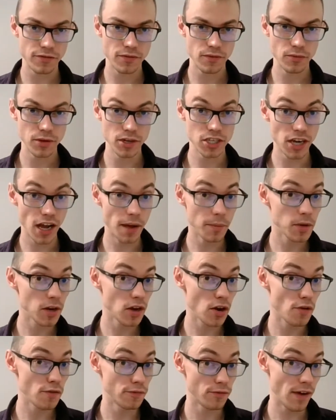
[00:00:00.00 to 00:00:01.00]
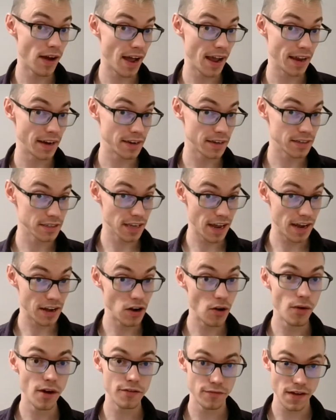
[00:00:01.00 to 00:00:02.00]
which I'm gonna go find because I
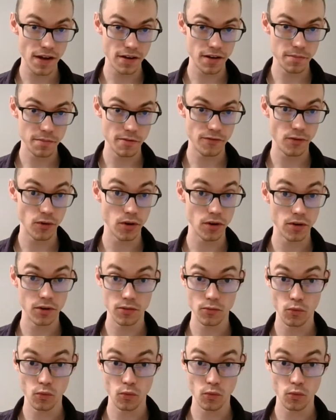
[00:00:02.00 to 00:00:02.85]
know I found it before.